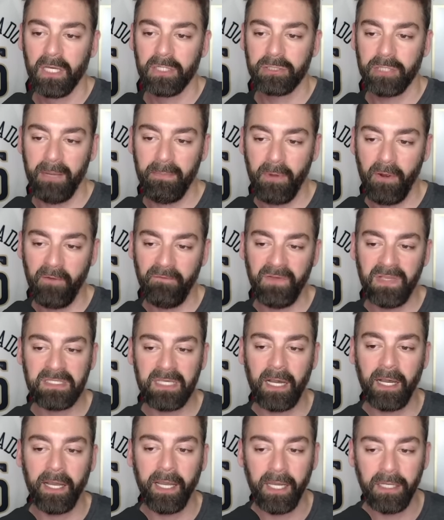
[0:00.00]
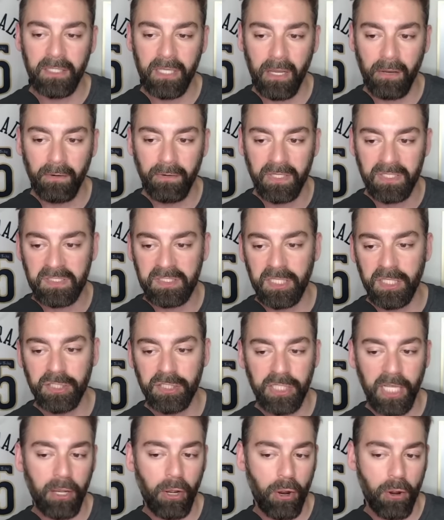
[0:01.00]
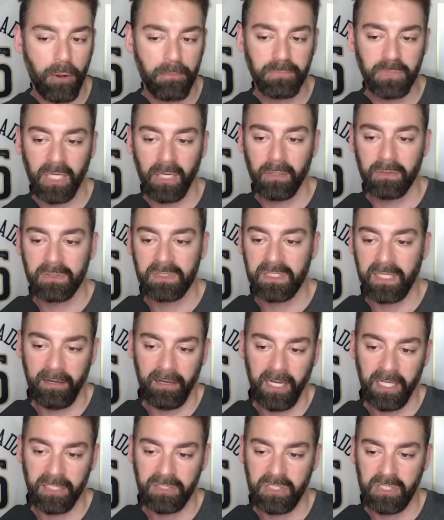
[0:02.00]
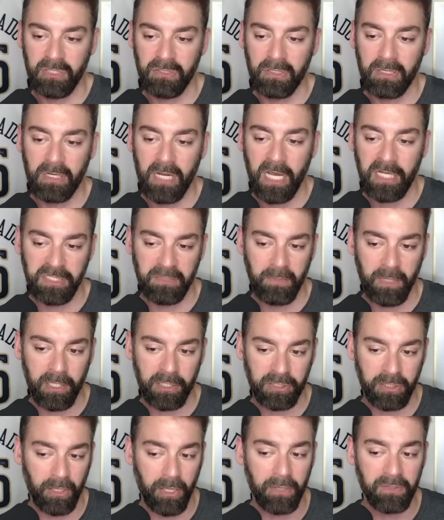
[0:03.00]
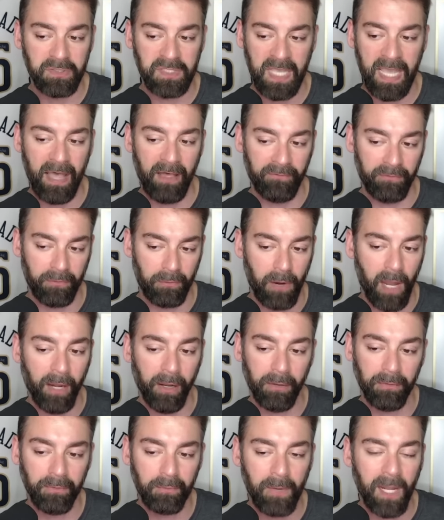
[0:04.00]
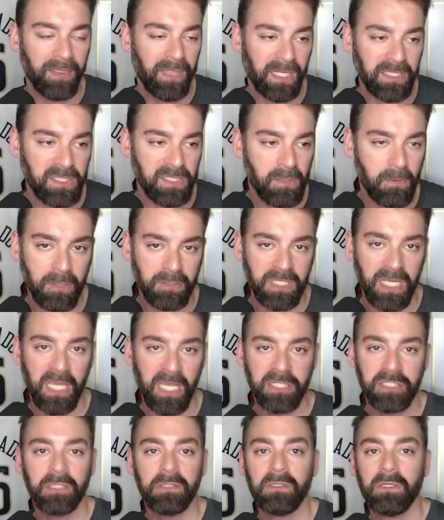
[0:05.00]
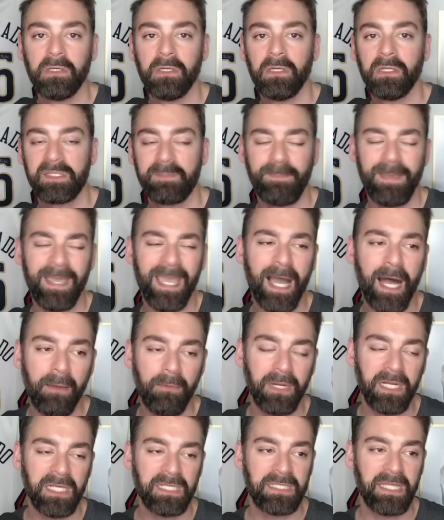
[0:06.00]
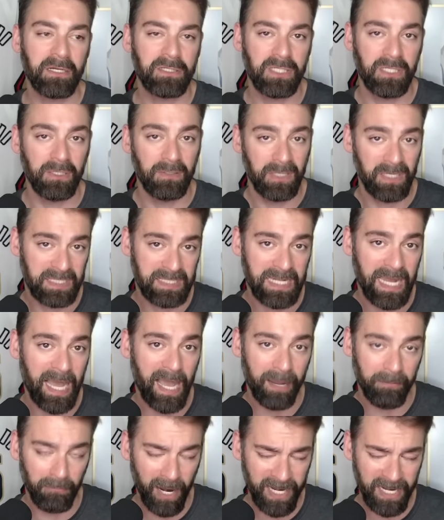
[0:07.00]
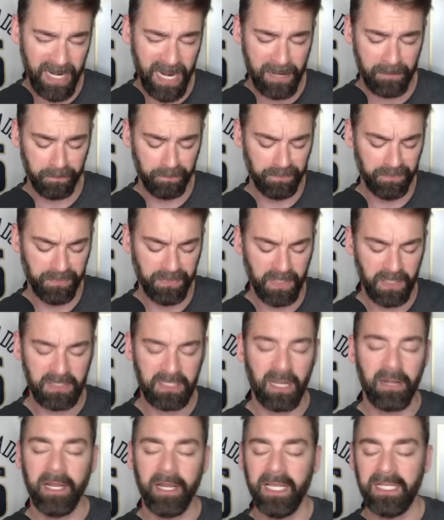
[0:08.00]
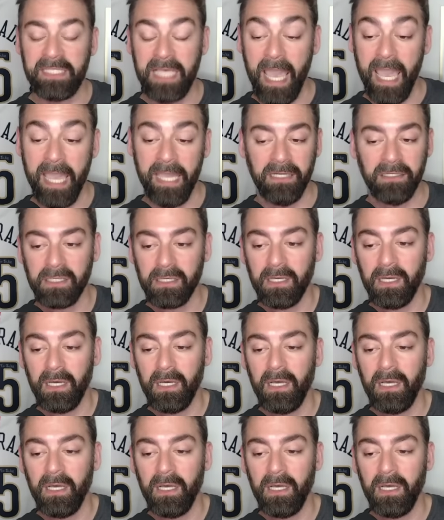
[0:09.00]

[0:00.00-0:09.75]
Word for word: Trey Murphy, Zion, Jonas, C J, Herb Jones, Larry Nance Junior, Naji Marshall, Jose Alvarado, right? That's the rotation. It's B I when he's there too, and it's nine. Right now, sorry, it's eight.